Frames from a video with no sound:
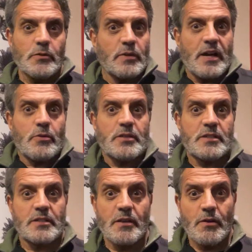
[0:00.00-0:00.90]
when I
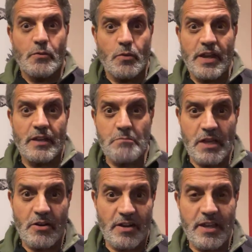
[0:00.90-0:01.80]
was weighing
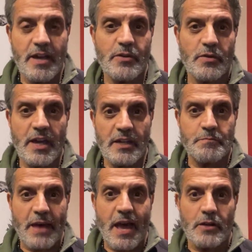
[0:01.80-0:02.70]
merely 108
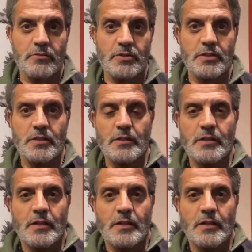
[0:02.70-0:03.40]
pounds,